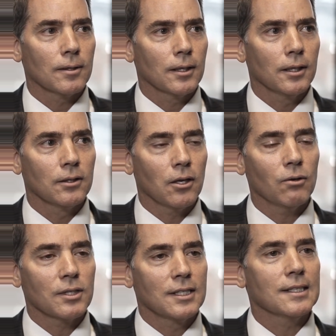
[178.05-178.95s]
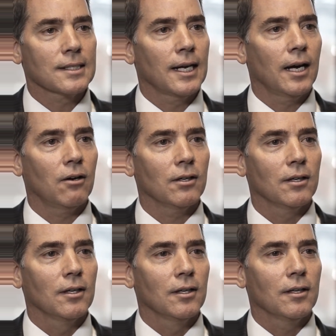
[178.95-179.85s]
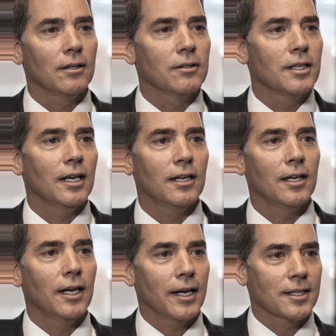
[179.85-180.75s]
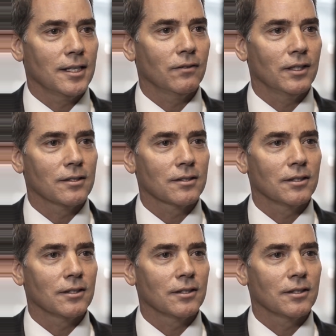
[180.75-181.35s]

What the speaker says: You don't discount your day-to-day activities.